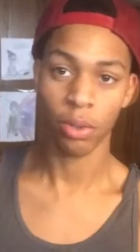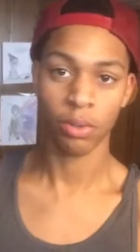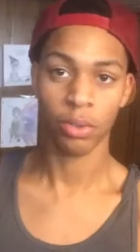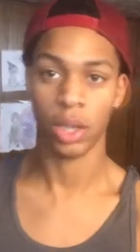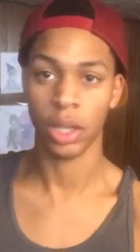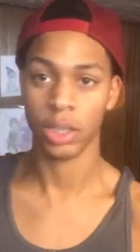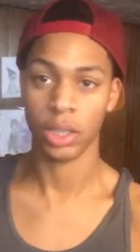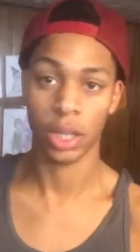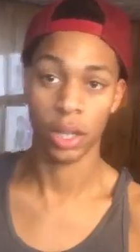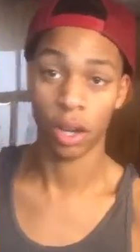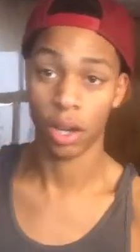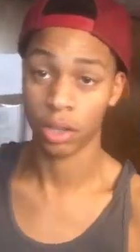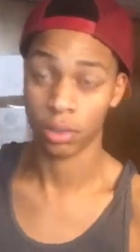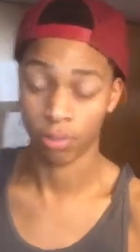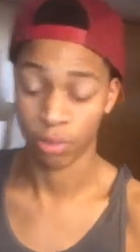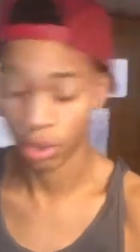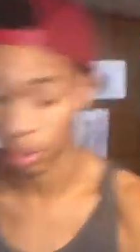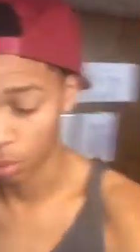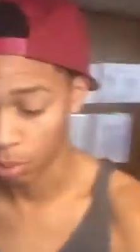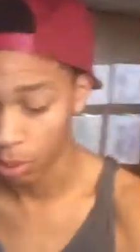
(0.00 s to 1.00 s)
if you guys had an
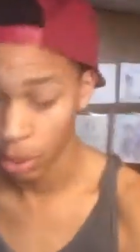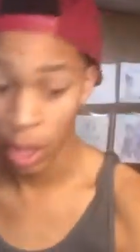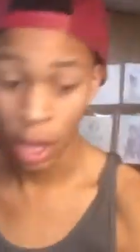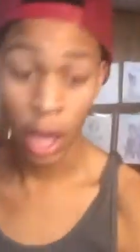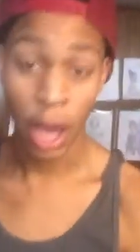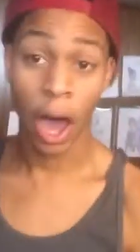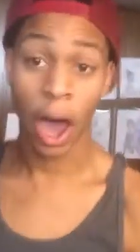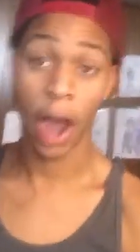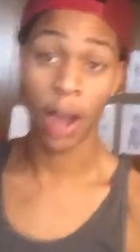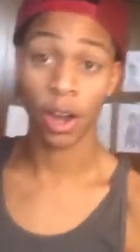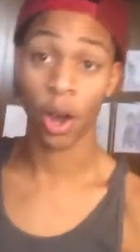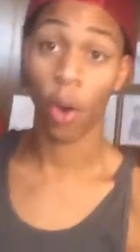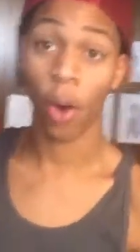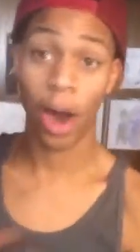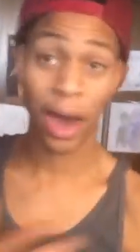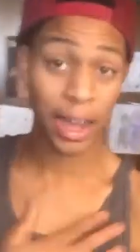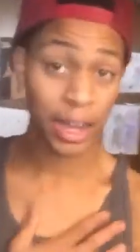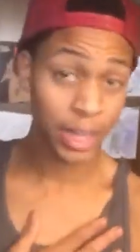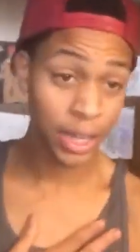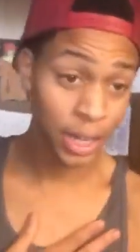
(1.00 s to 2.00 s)
awesome Christmas. I know
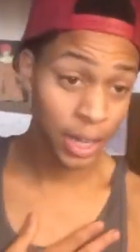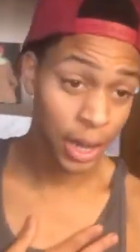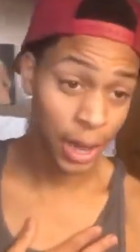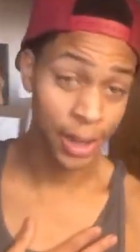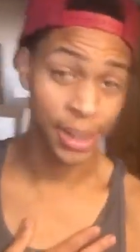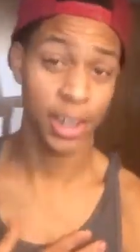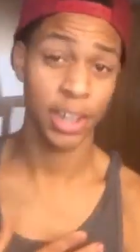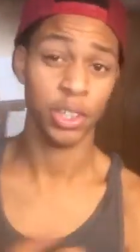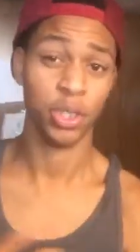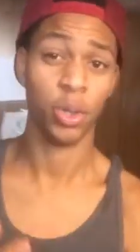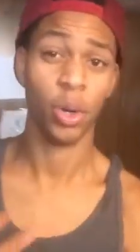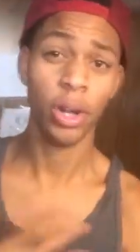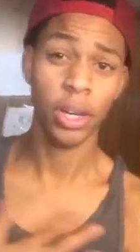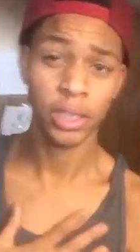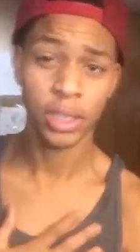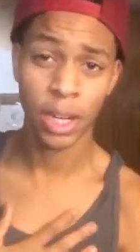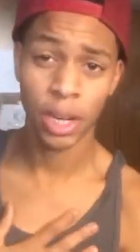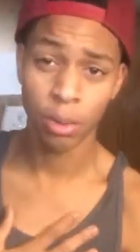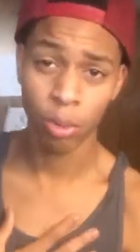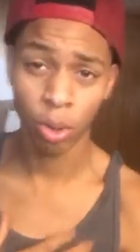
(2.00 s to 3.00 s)
I did. I got a
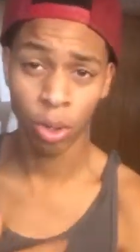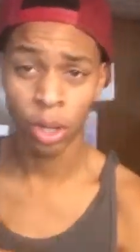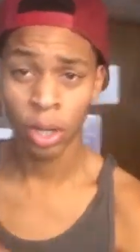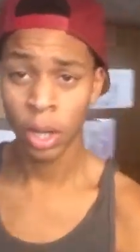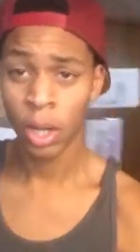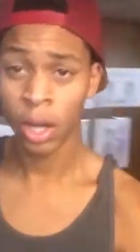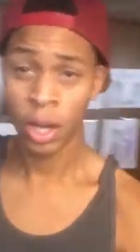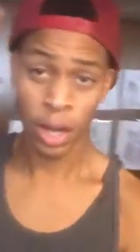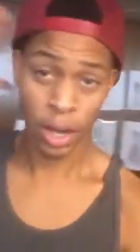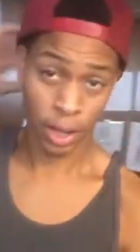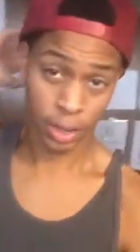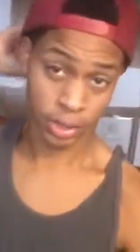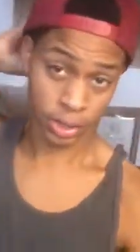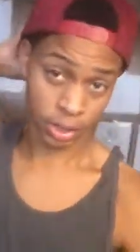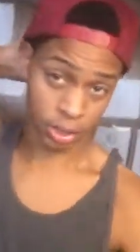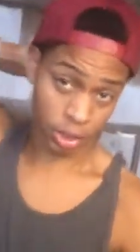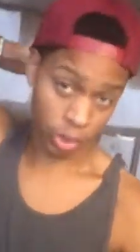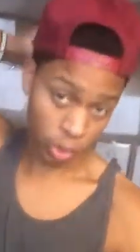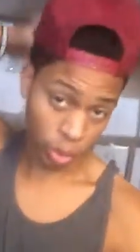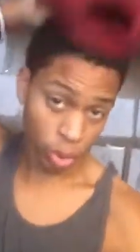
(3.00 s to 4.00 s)
drawing table. I got
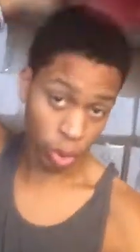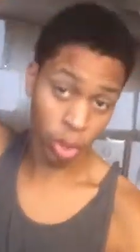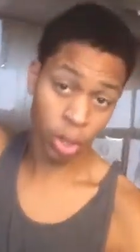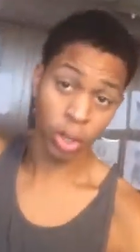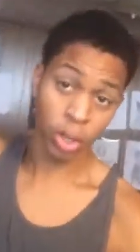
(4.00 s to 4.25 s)
this new,